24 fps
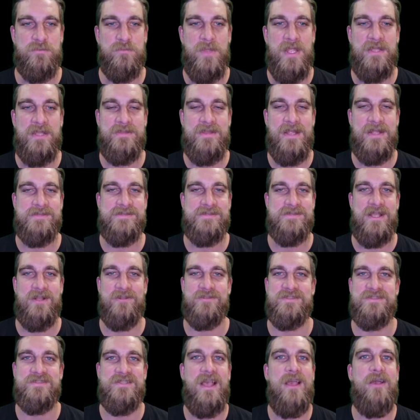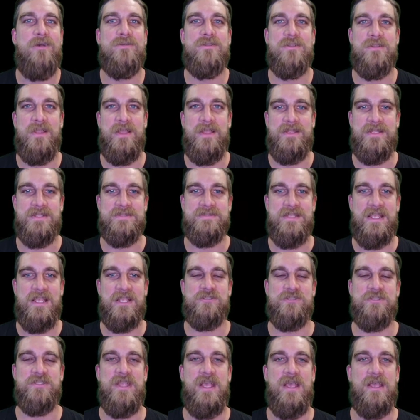make that sound like it's
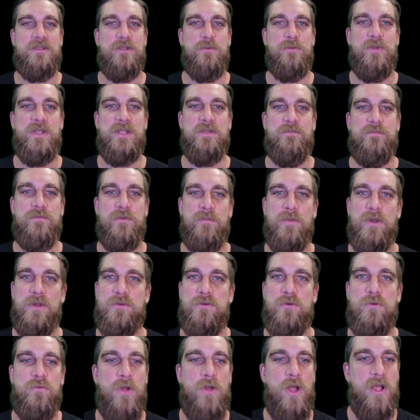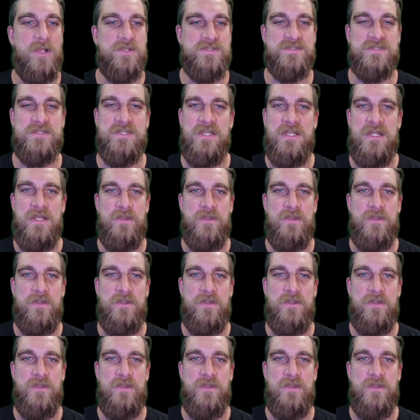actually echoing from across